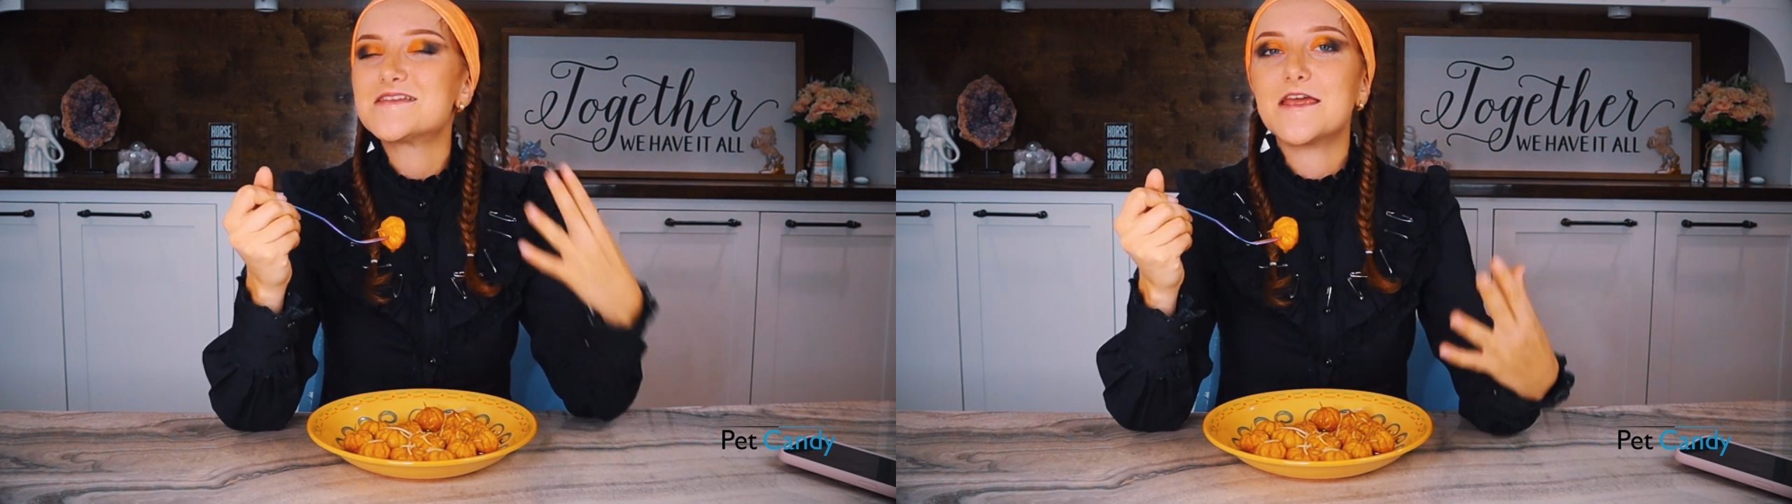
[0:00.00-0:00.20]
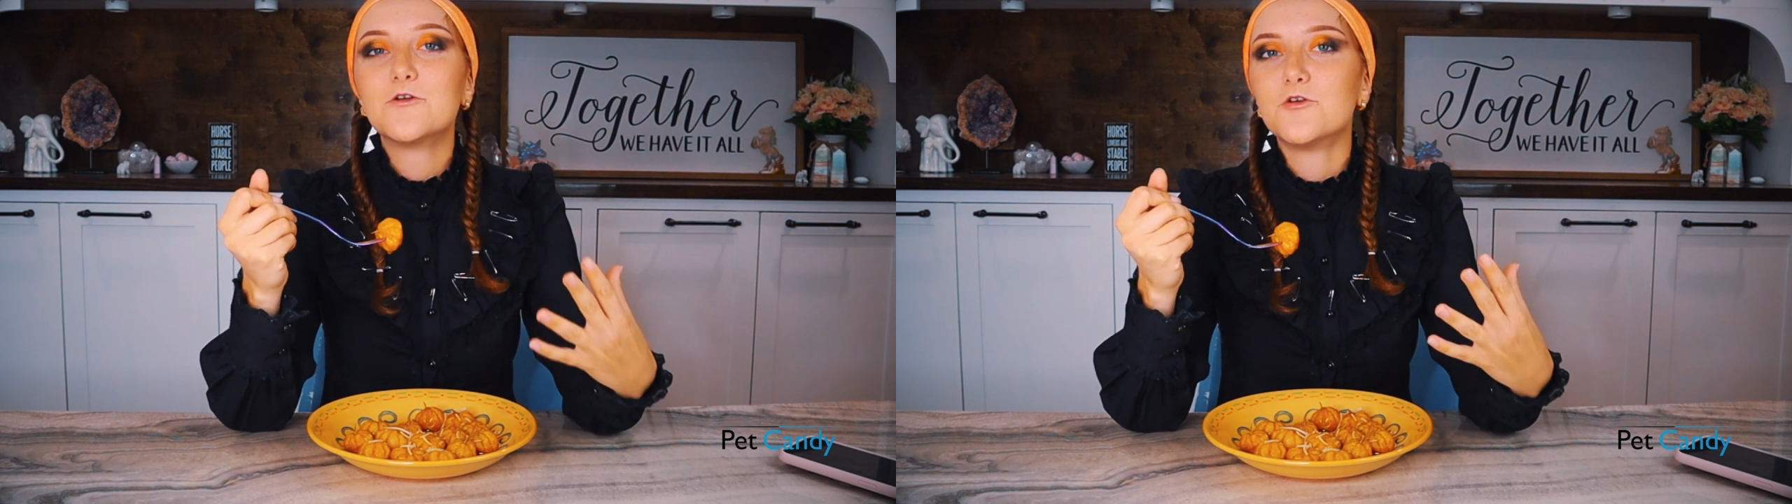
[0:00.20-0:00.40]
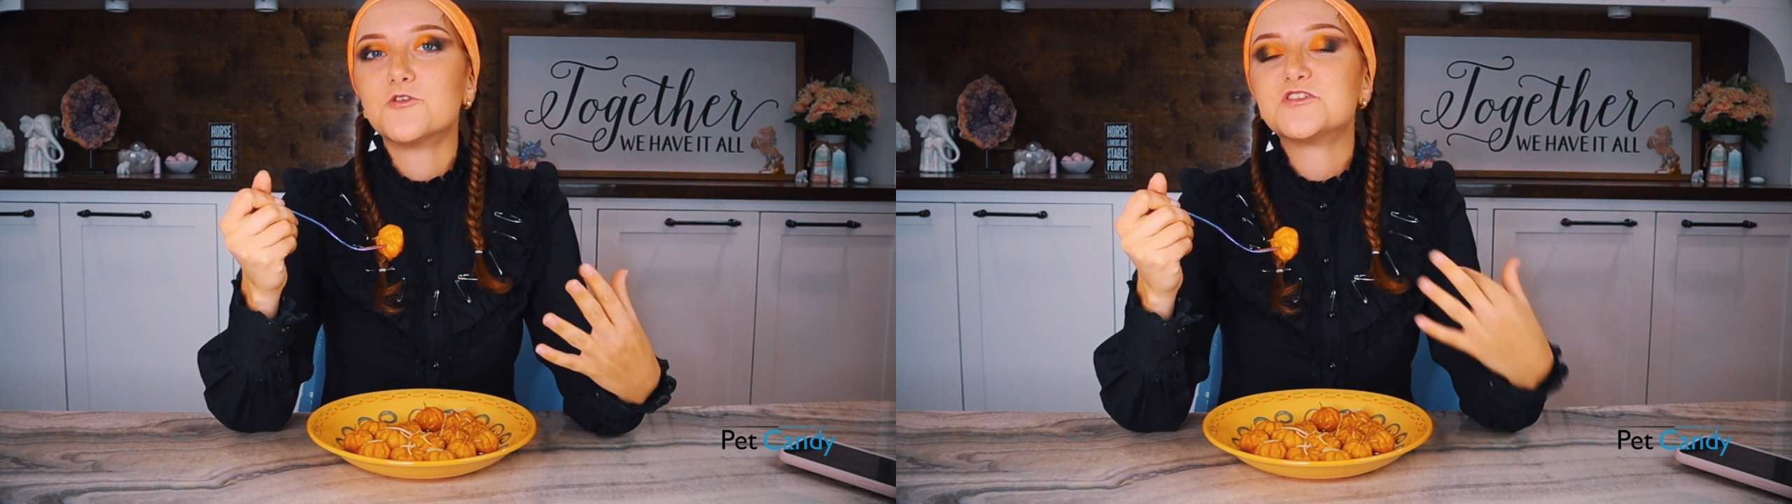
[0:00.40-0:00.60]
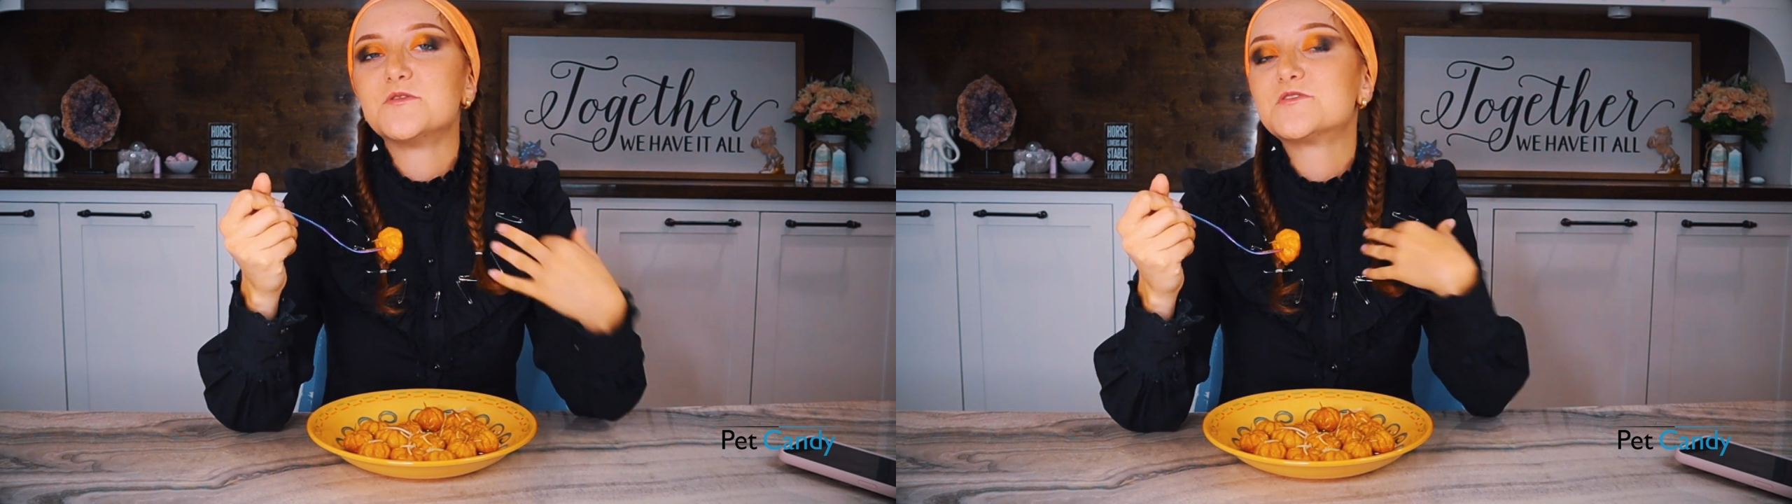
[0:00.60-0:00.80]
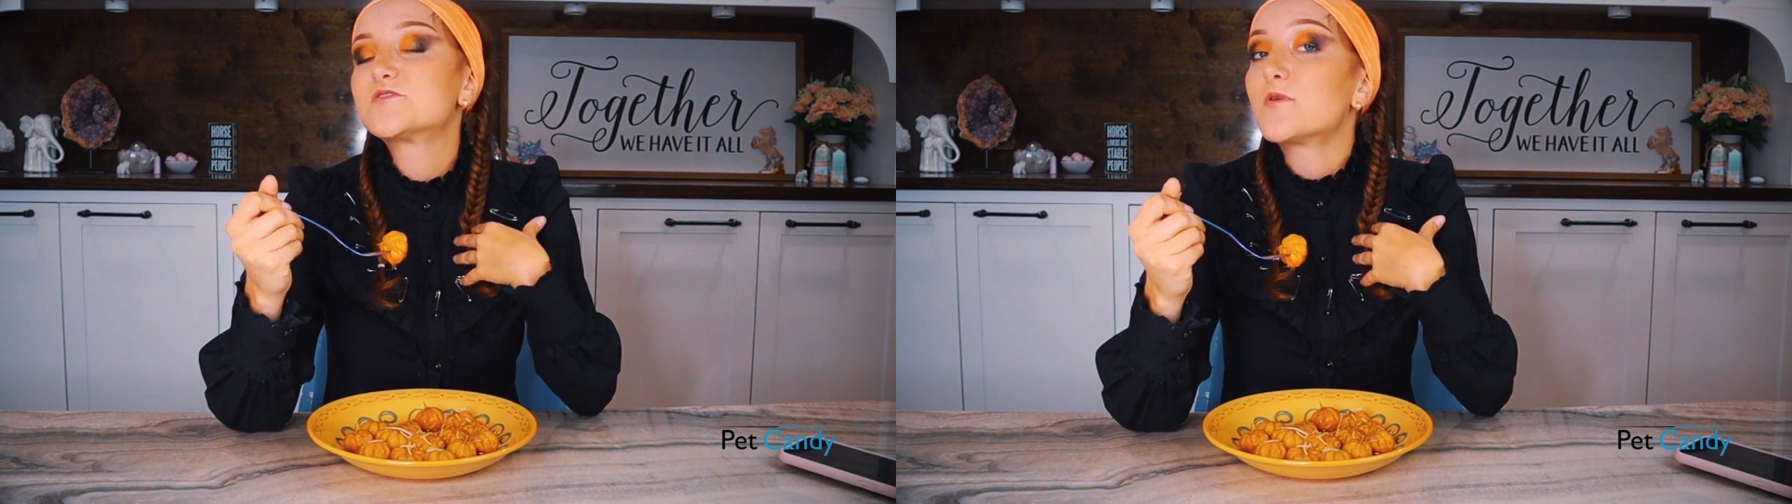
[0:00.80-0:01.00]
potato
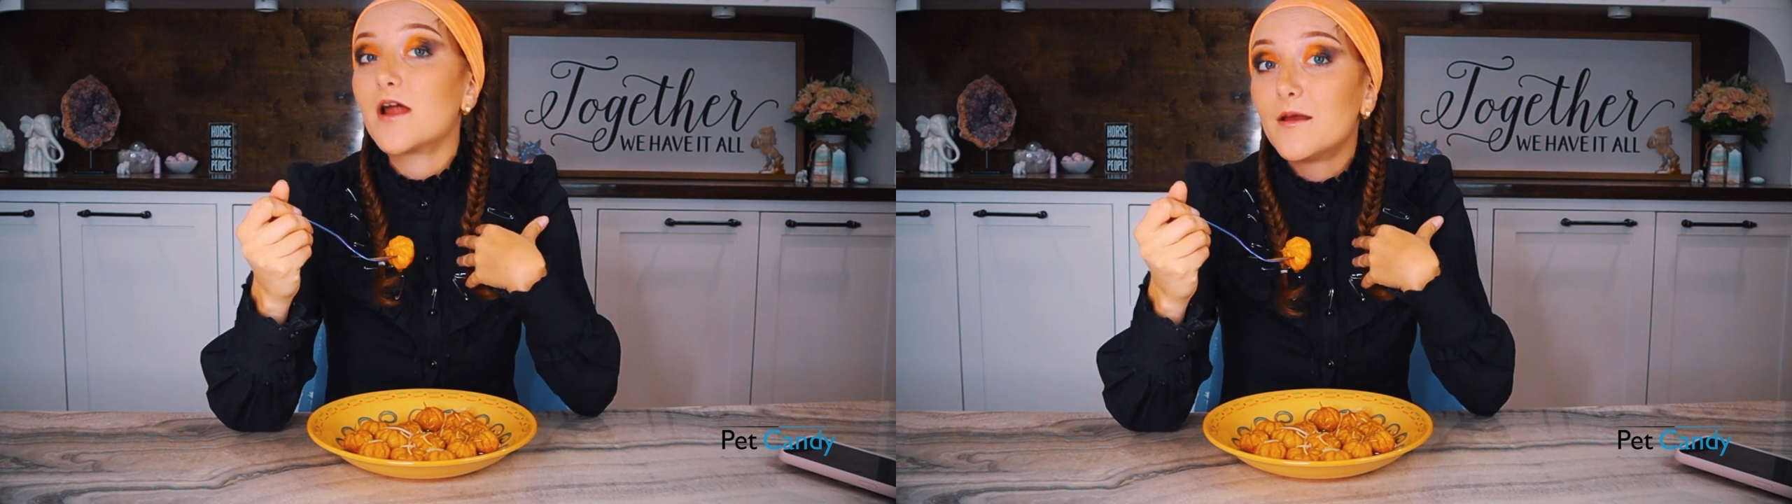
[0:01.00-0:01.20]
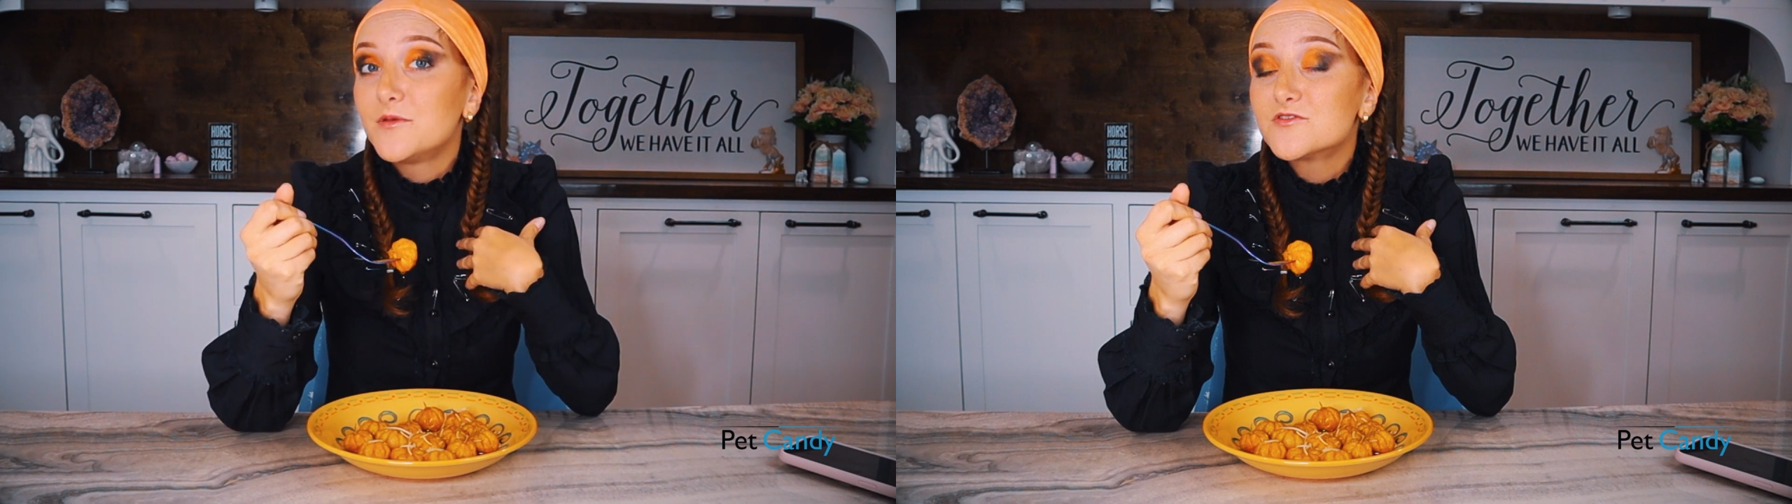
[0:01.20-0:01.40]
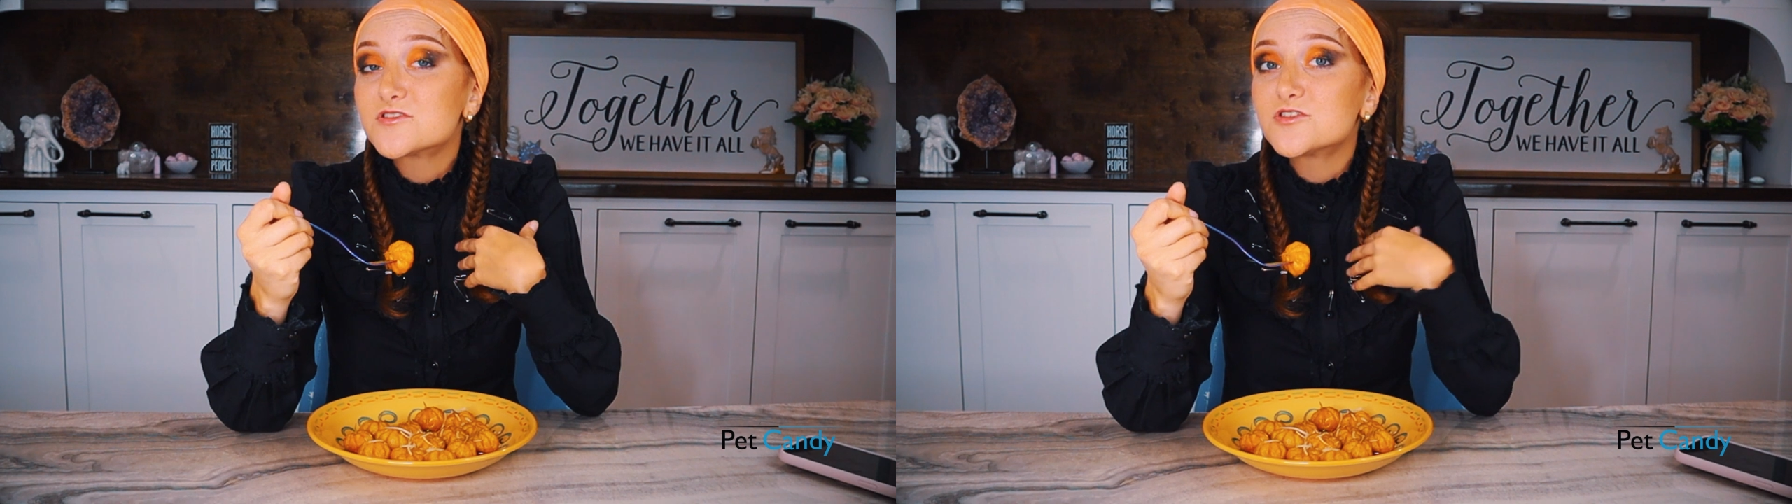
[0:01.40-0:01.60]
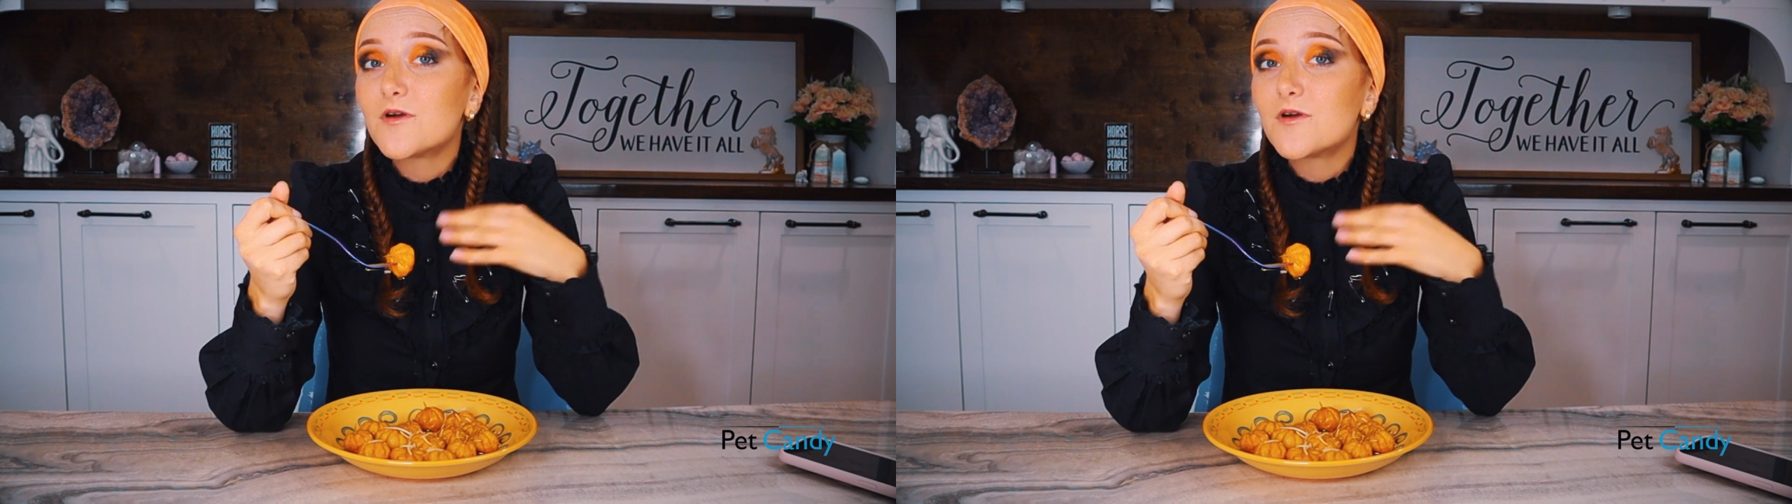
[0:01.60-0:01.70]
gnocchi, which is what I'm used to.